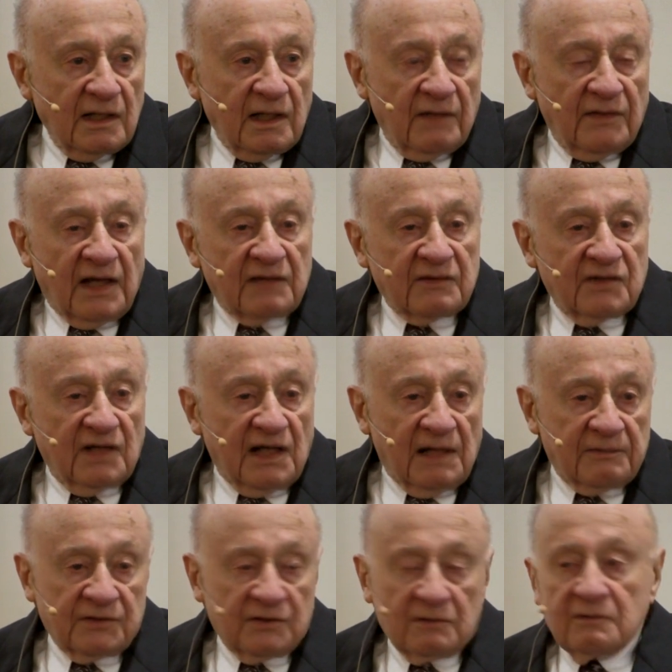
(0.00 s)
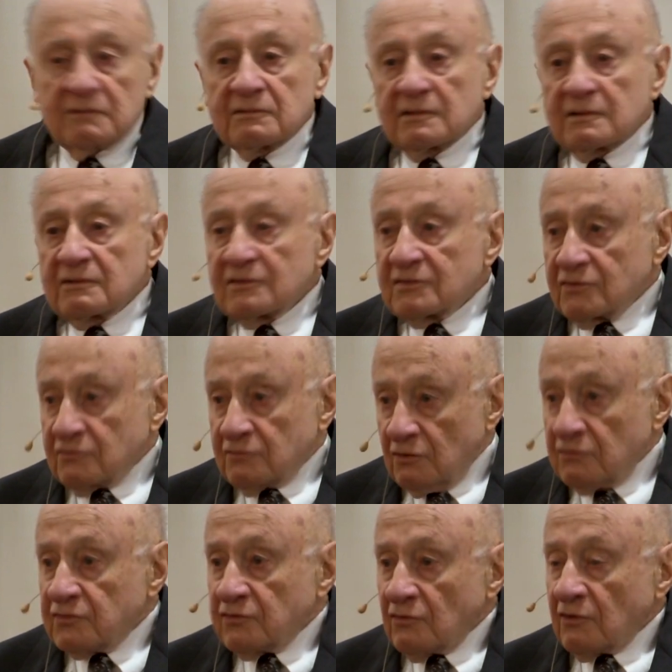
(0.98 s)
And that's an absolute
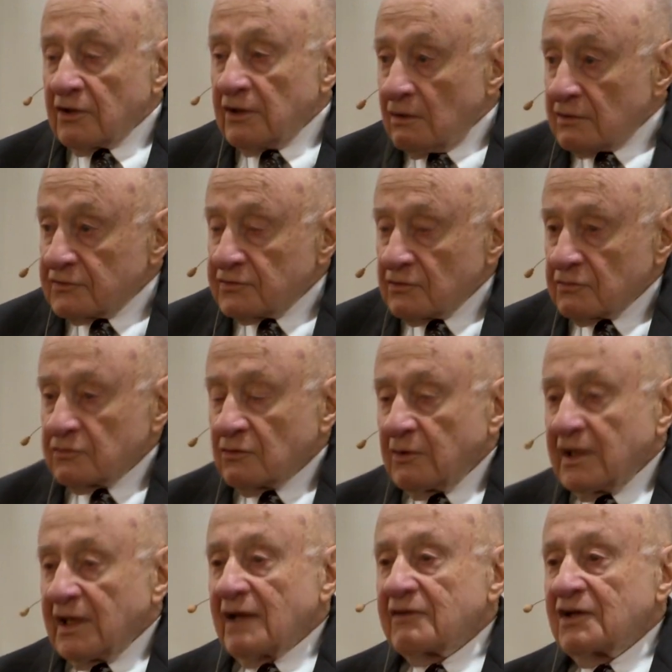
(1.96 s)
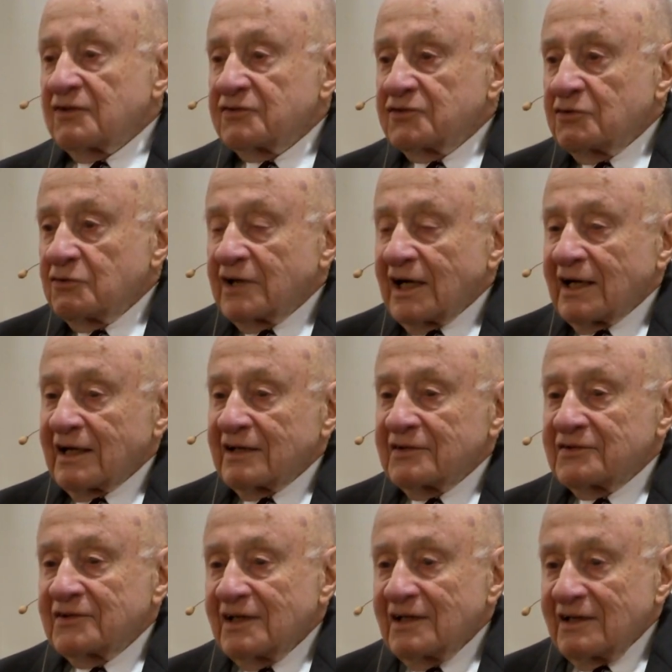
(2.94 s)
true story also. So we had these two
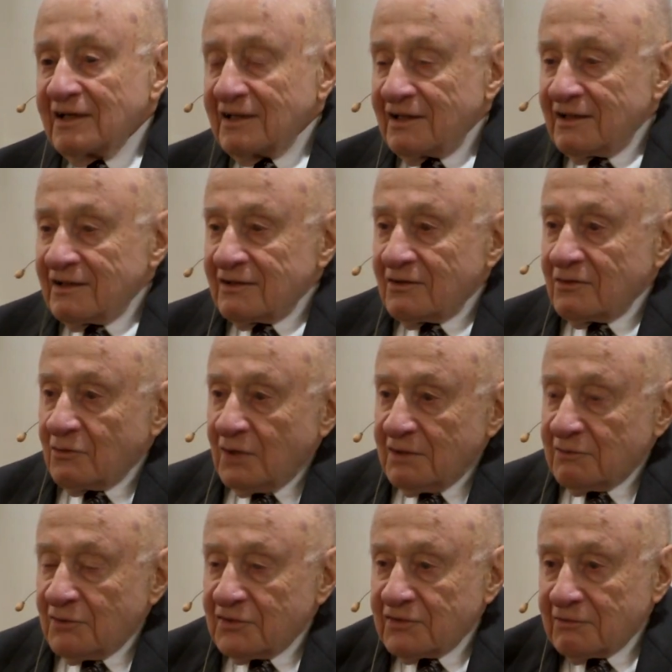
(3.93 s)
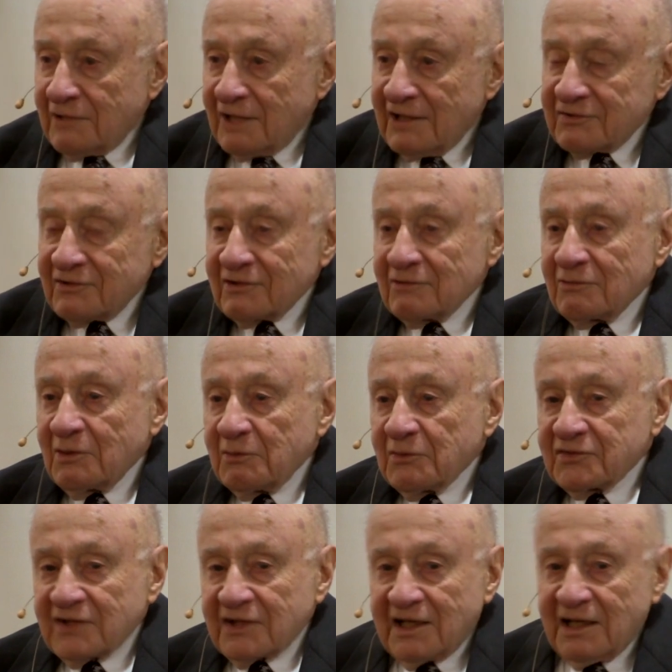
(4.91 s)
guys, one was a wrestler, one
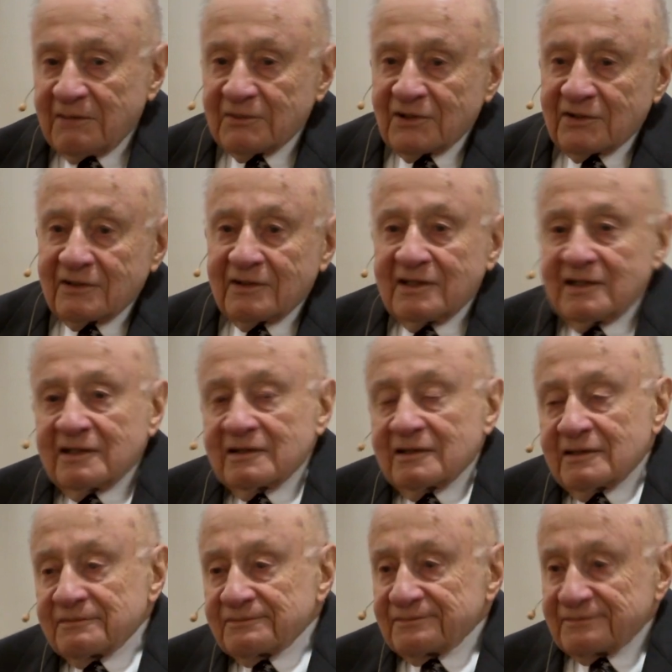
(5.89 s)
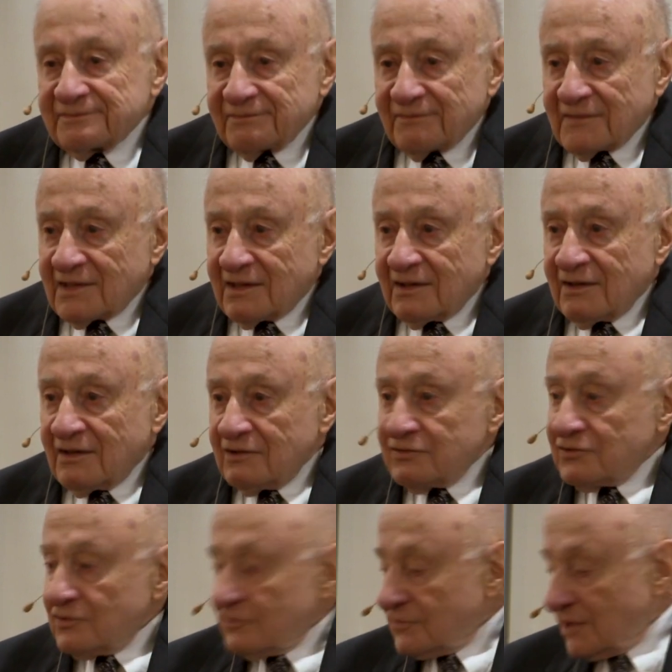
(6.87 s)
was a gambler, and they
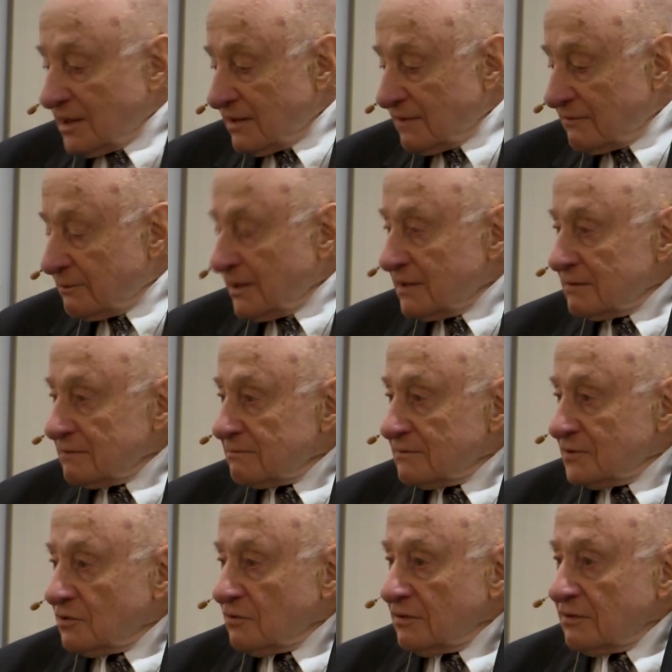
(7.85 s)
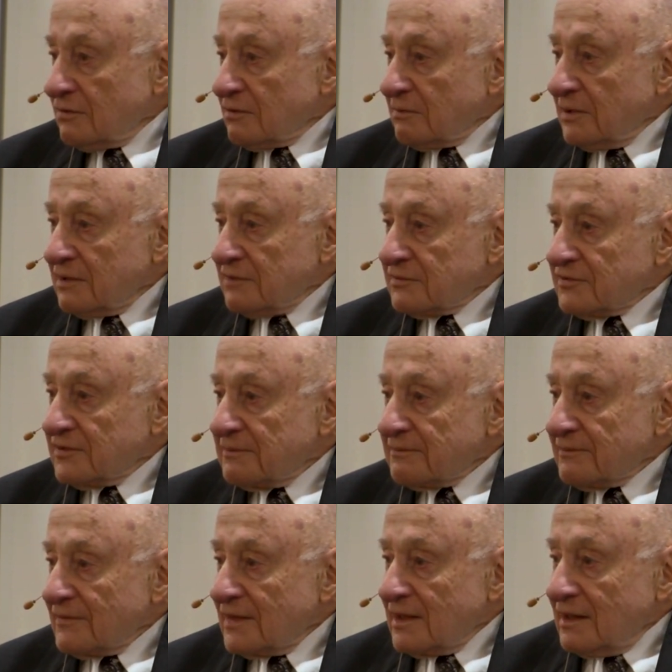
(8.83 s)
survived by doing their best.
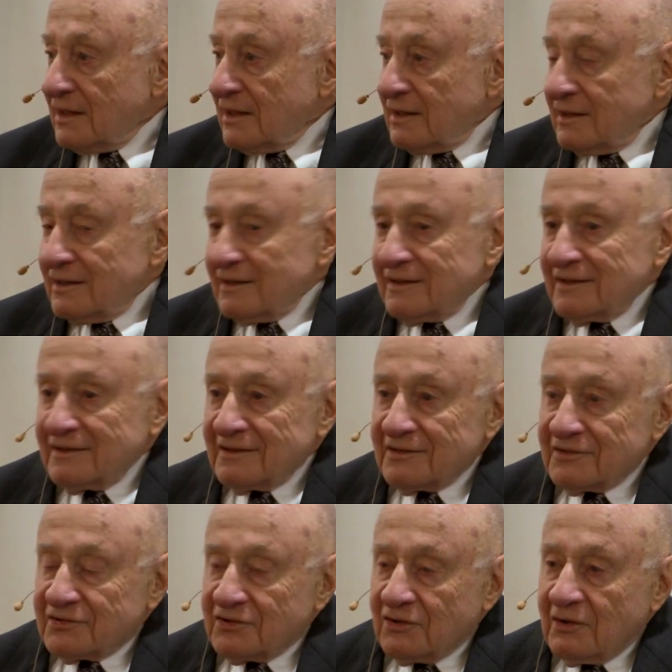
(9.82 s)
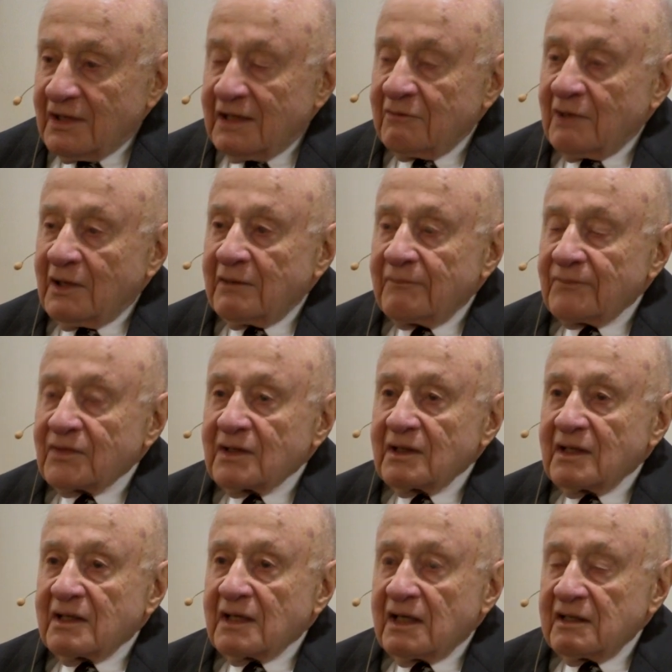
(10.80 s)
So anyway,
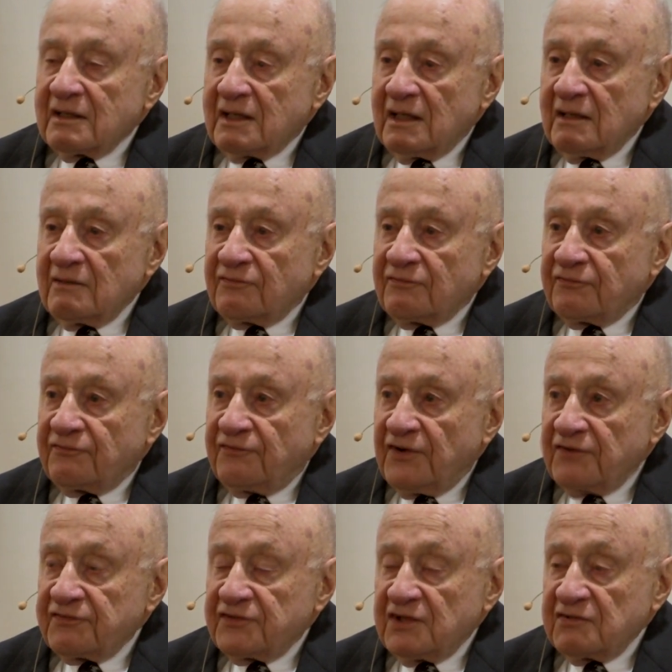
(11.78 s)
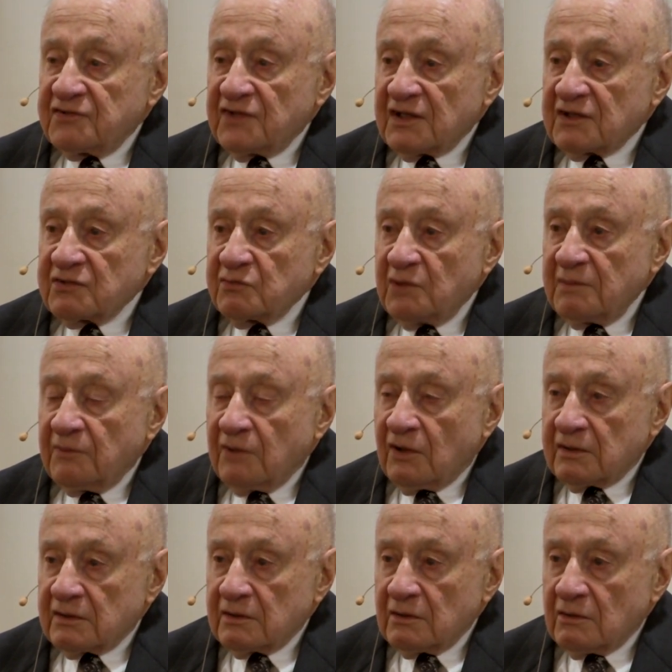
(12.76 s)
in 1956, we
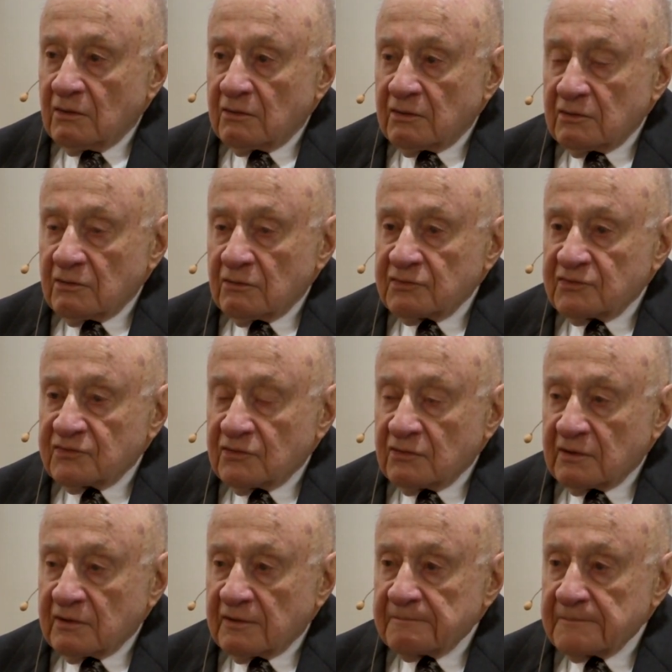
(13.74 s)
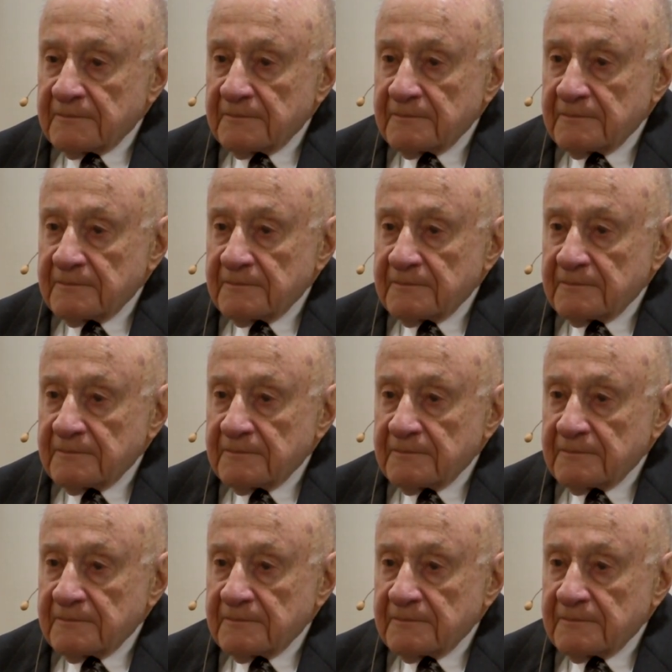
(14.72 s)
bought Okano's store.